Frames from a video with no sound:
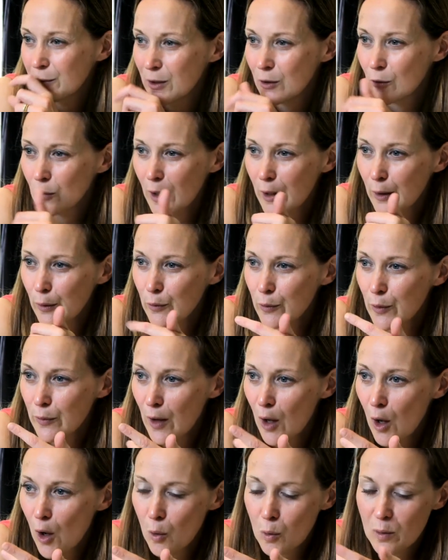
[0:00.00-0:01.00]
You're going through the
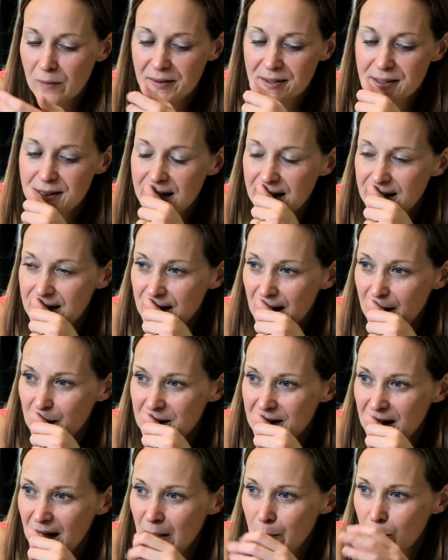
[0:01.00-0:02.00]
whole of the six times
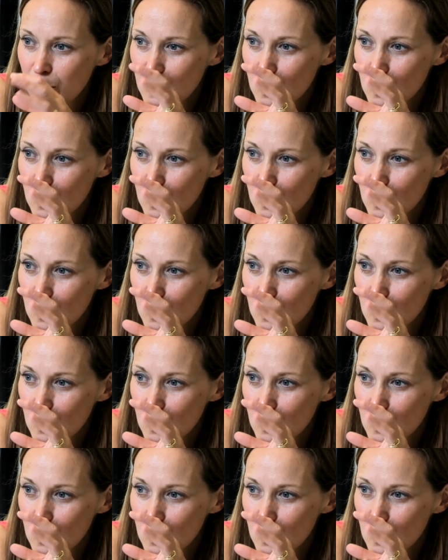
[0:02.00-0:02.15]
tables.